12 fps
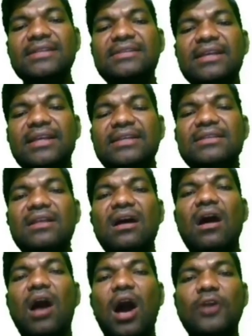is
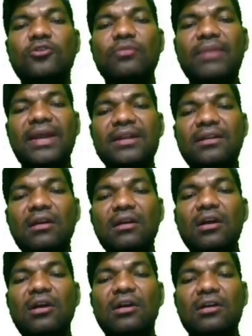the argument
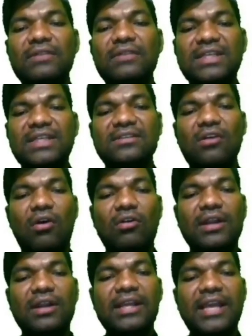which is
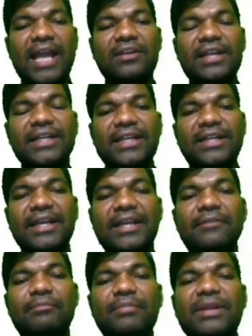already calculated
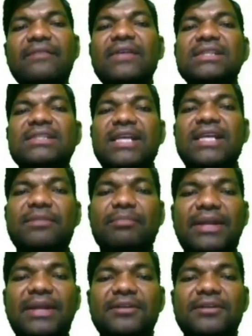in previous statement,